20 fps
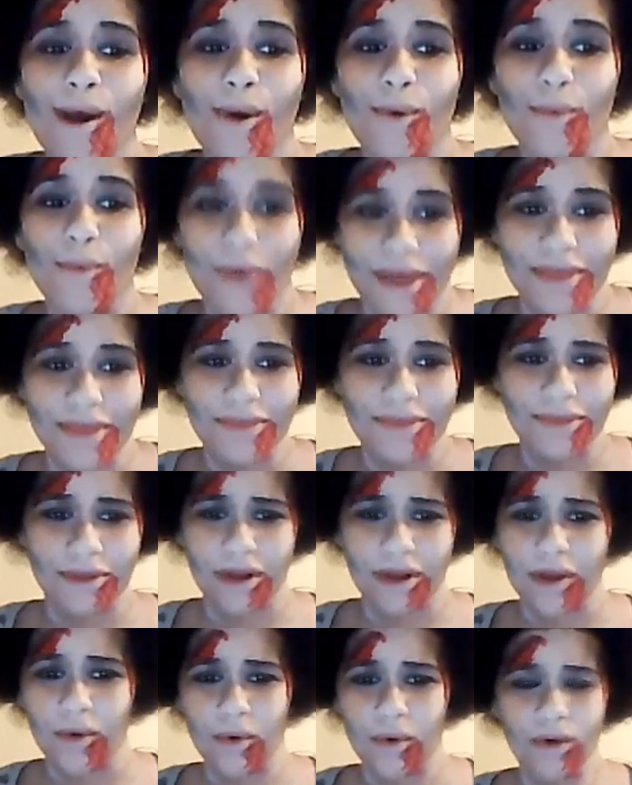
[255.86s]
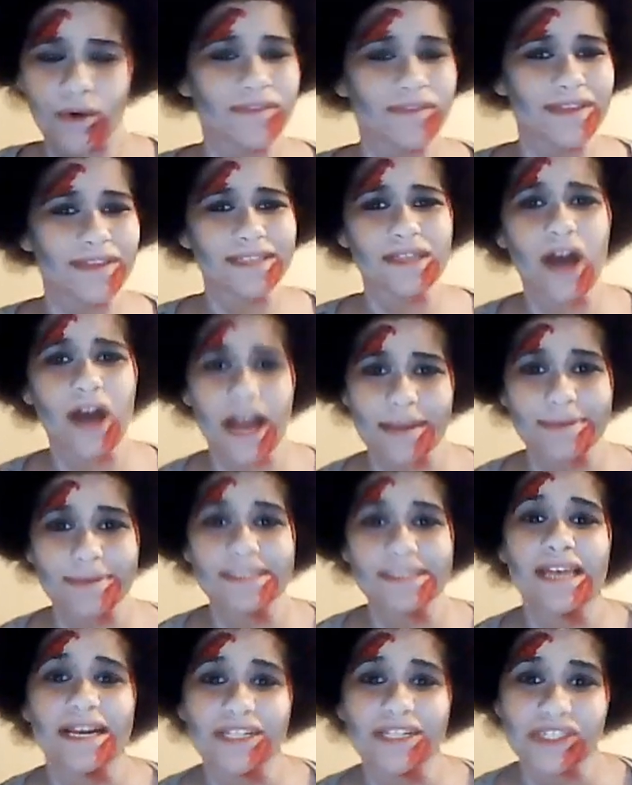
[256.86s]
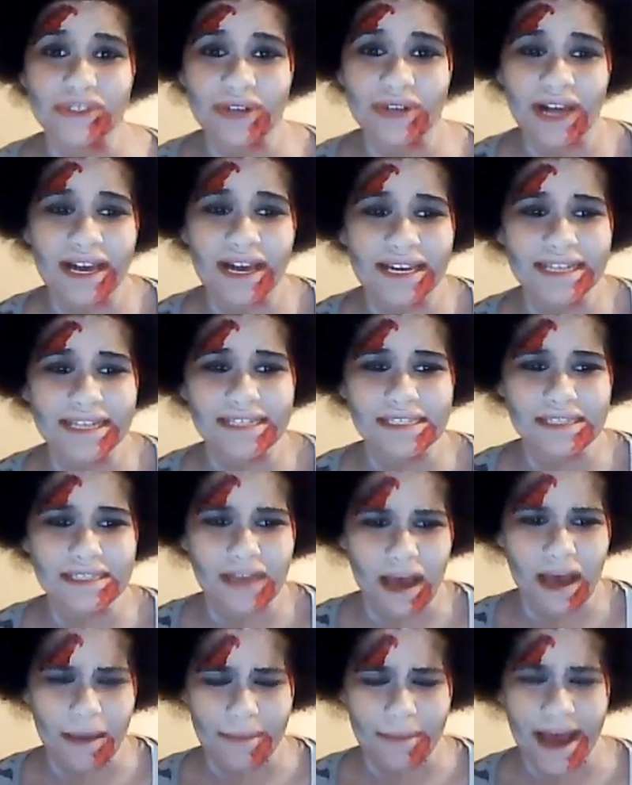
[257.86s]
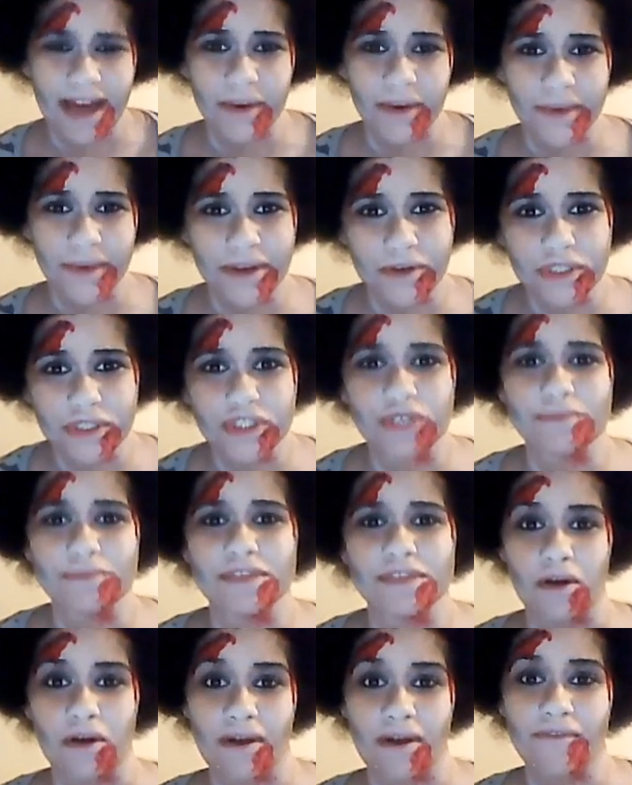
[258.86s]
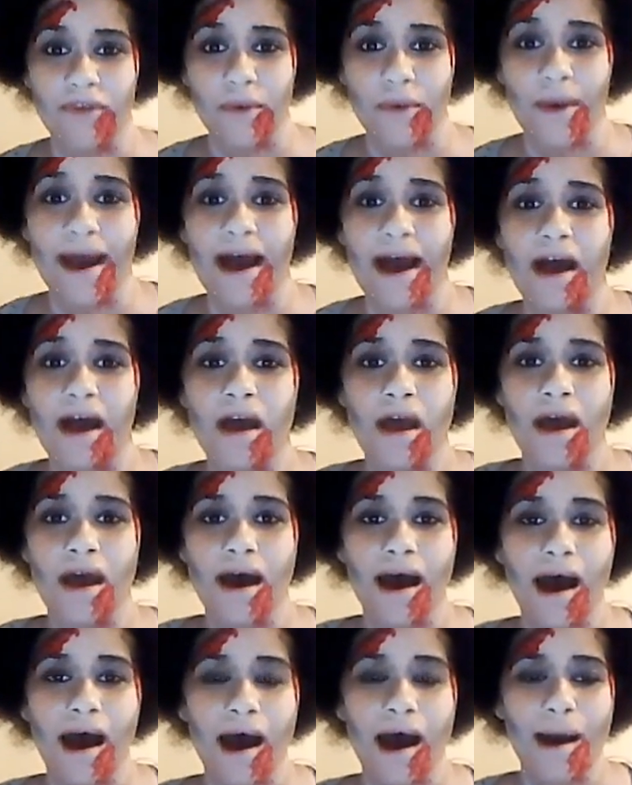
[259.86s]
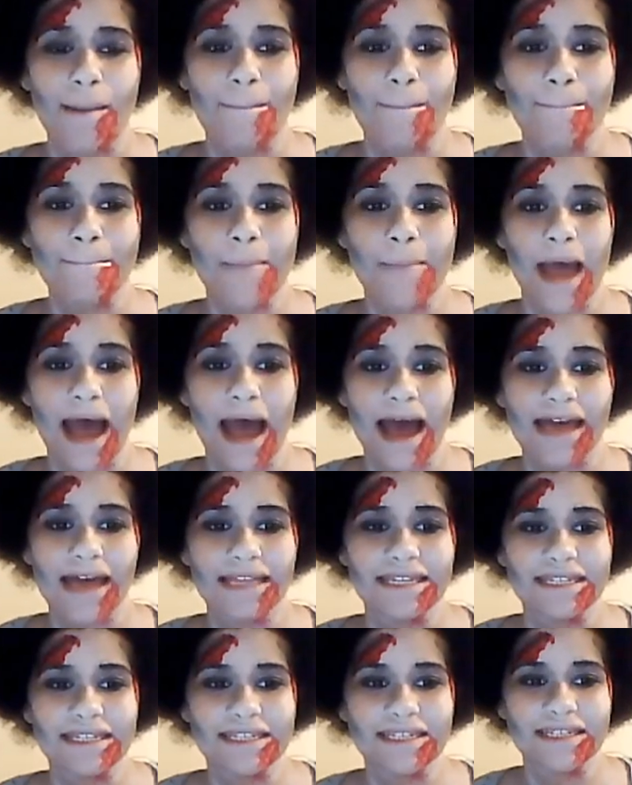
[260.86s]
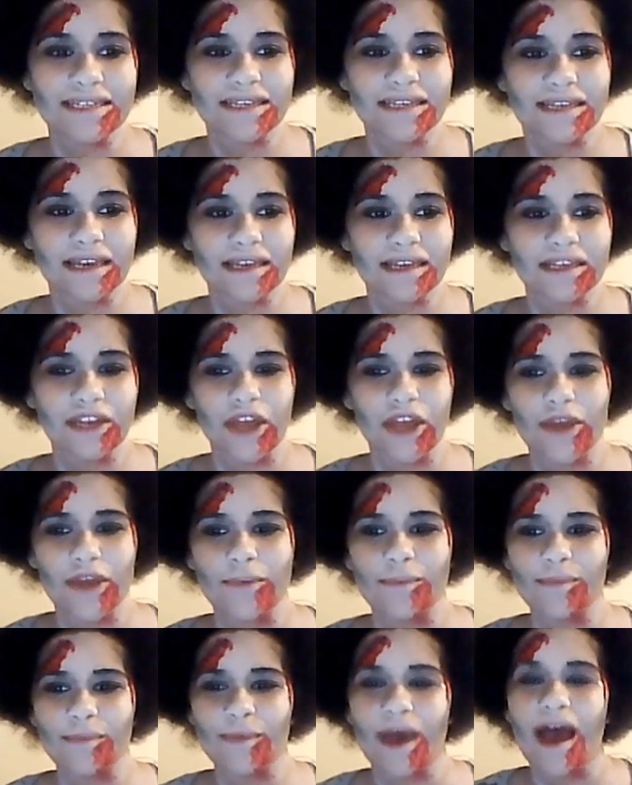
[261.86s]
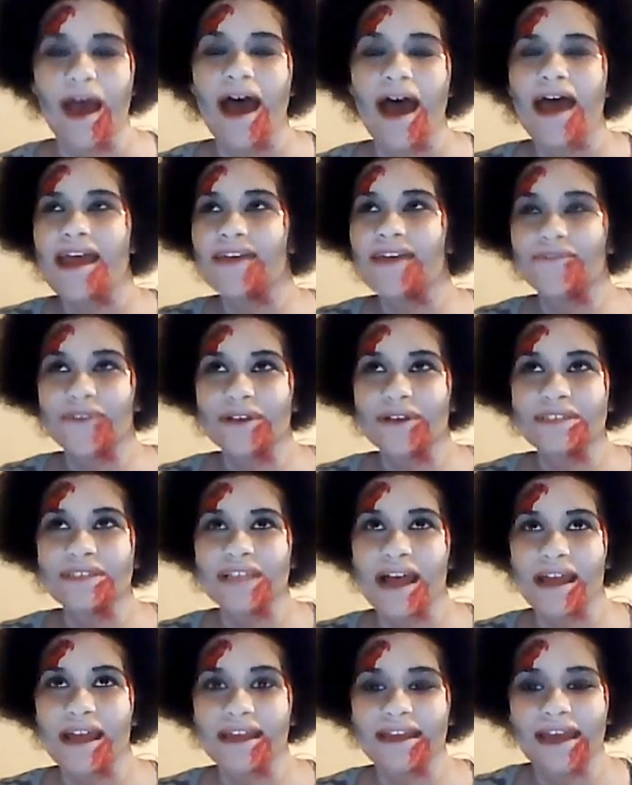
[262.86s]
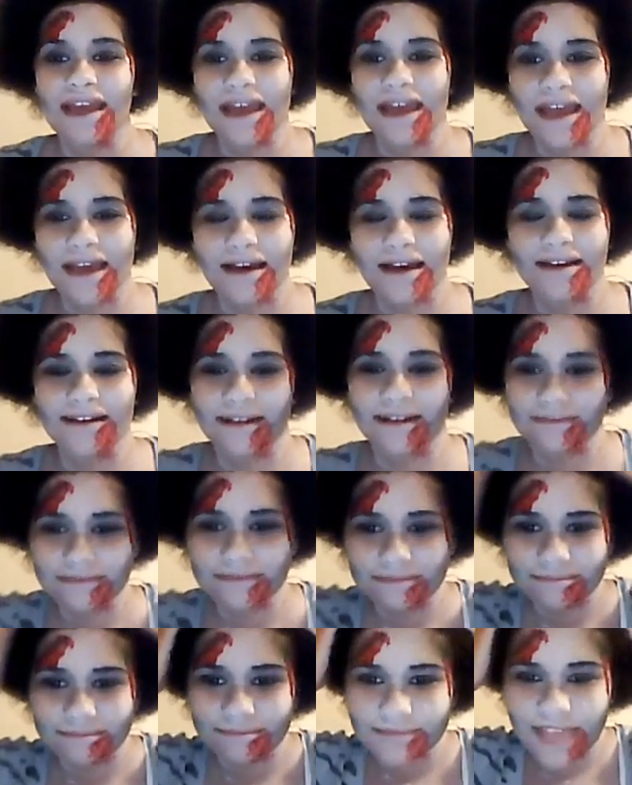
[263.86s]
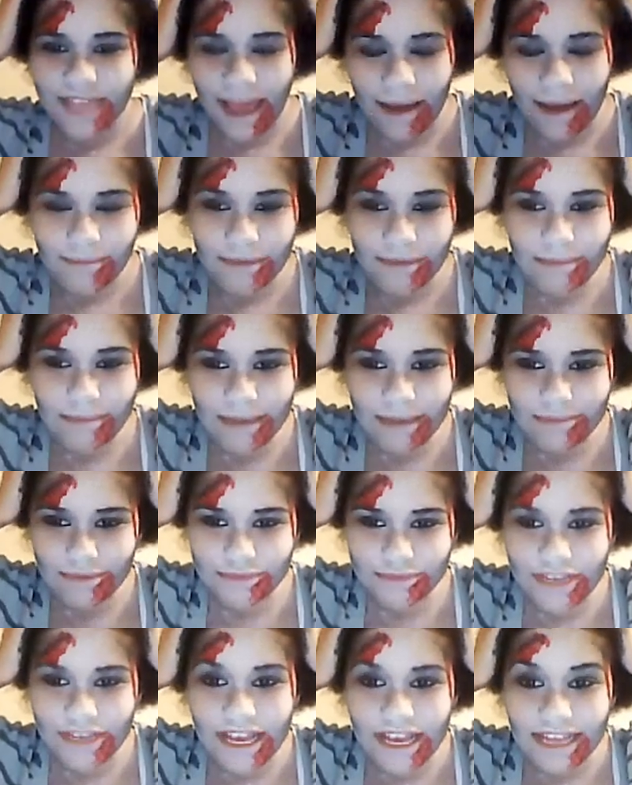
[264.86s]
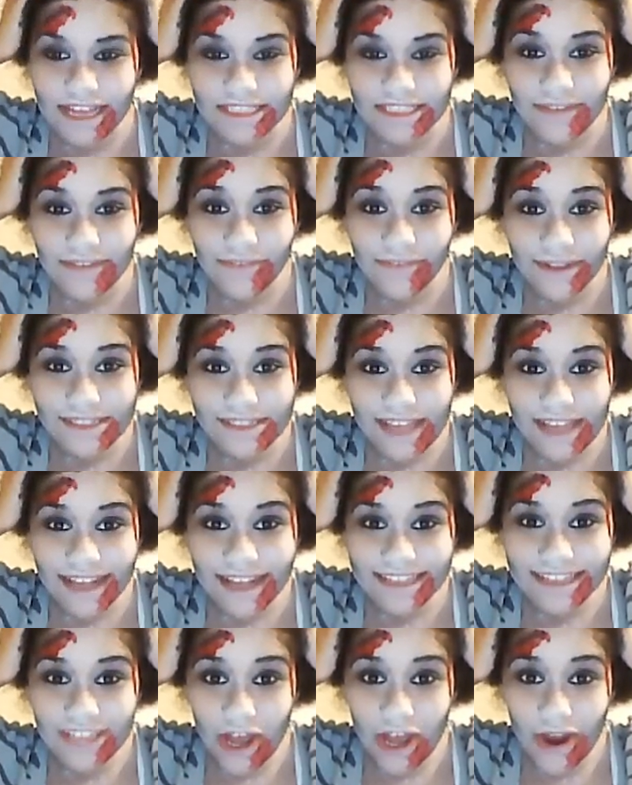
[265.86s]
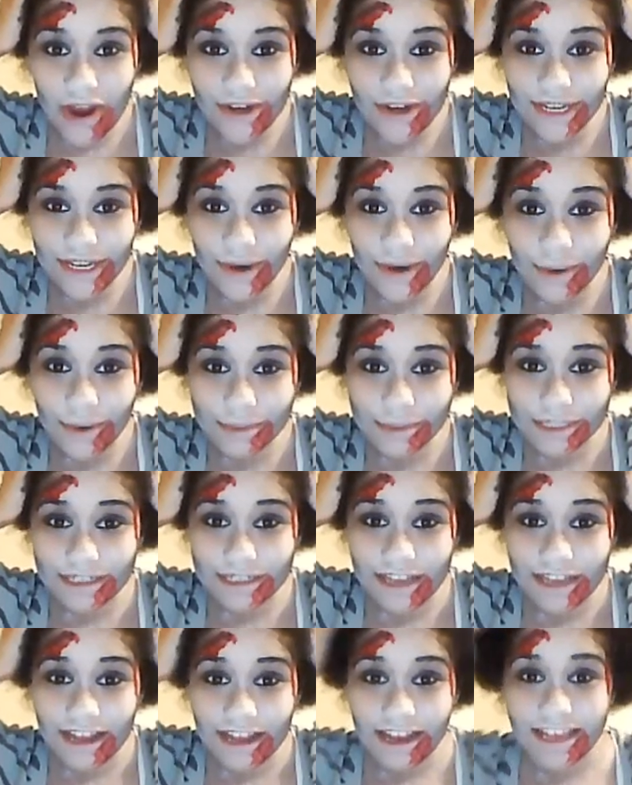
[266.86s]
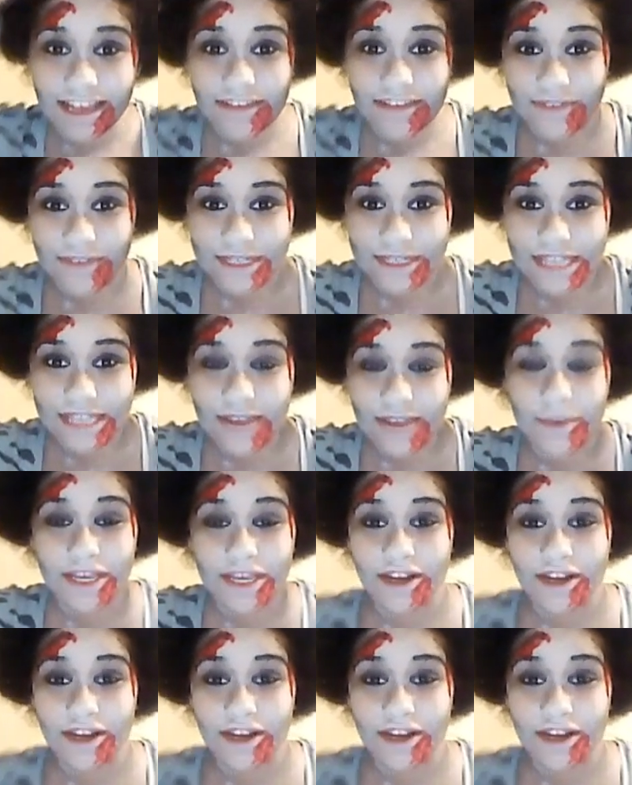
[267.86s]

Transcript: with, you know, all of these hyper-sexualised Halloween costumes that are everywhere. And, you know, it feels like, yeah, my main problem is it feels like it's our only option. Like, it feels like we